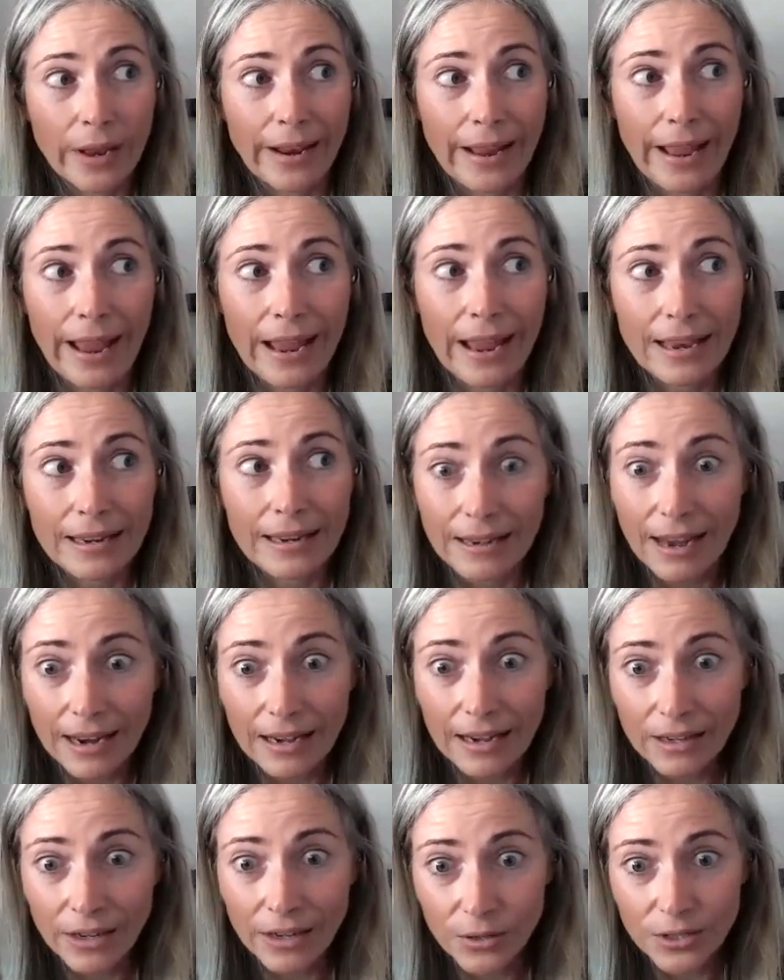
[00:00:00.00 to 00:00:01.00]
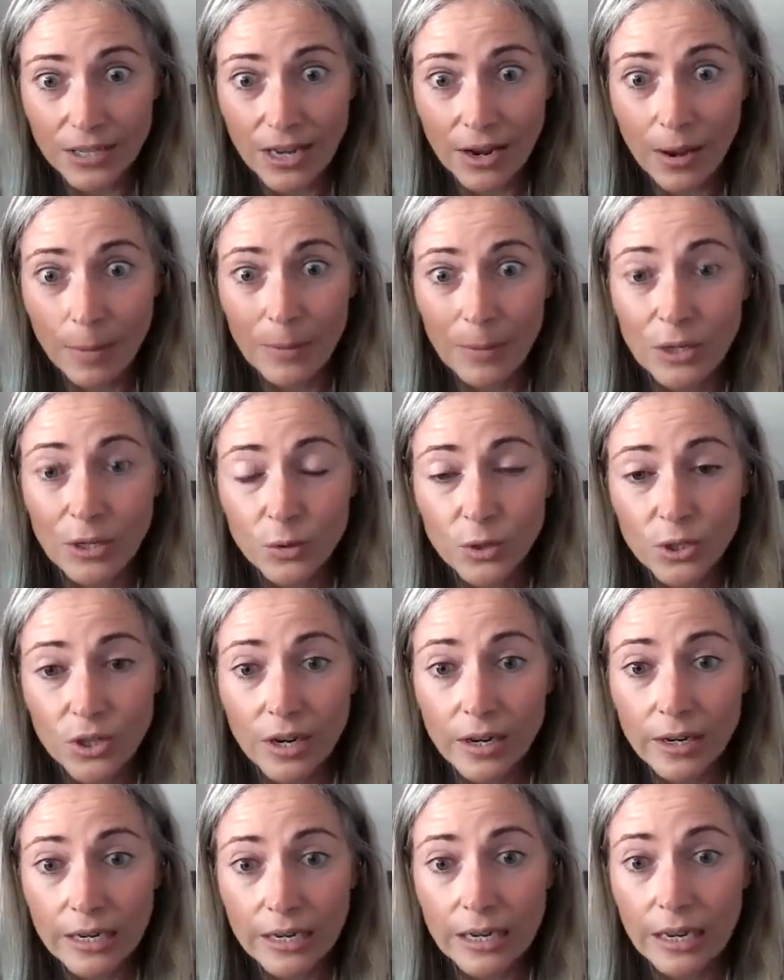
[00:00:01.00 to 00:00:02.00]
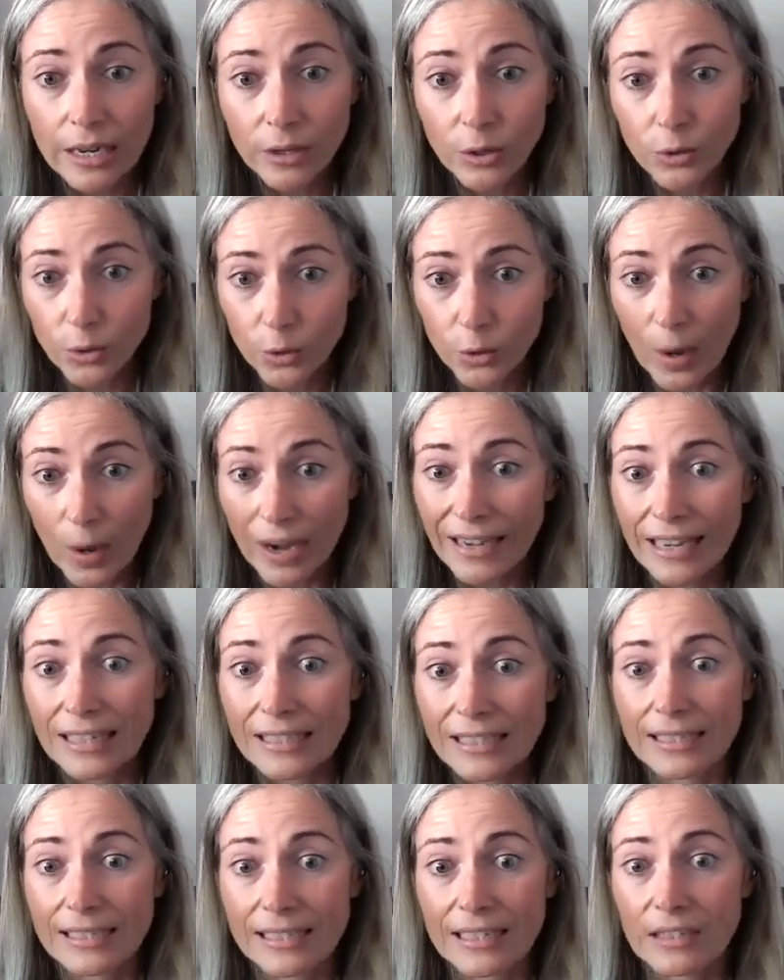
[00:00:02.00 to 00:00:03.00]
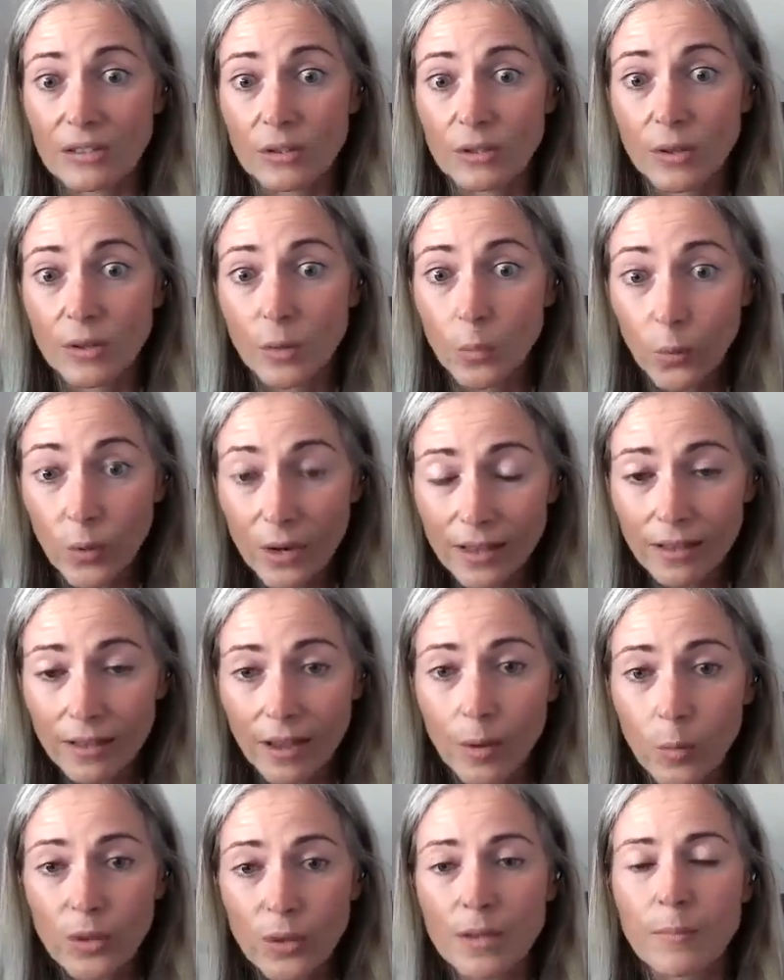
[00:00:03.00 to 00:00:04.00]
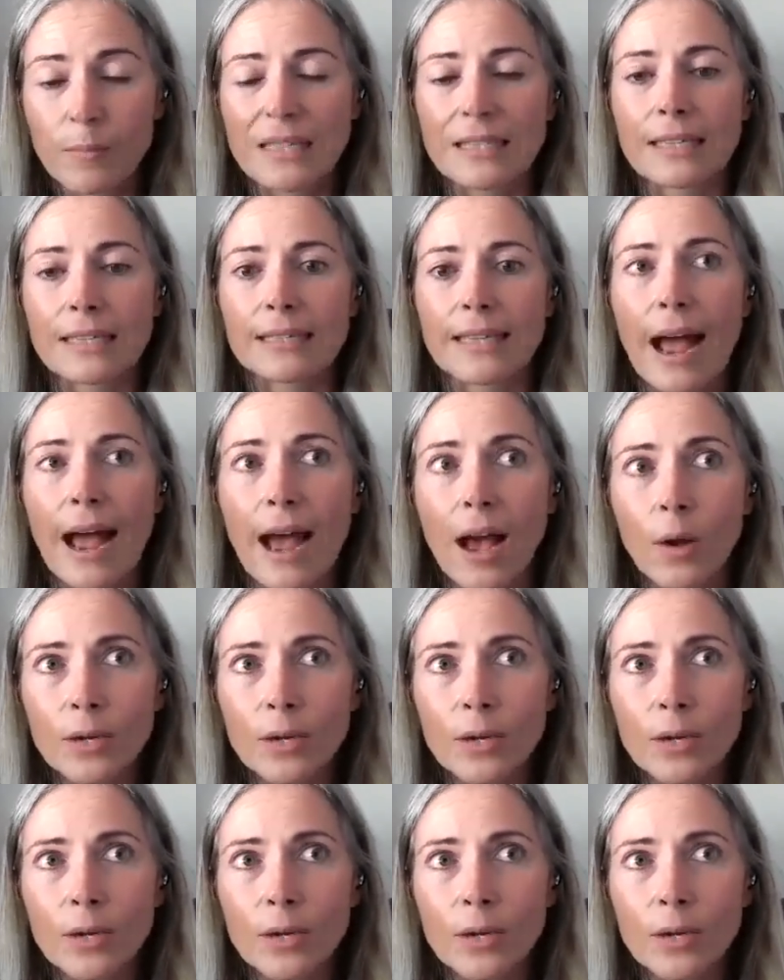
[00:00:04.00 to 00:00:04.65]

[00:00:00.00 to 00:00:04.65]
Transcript: what, 8-9 years now? You started in your 20s still with a business.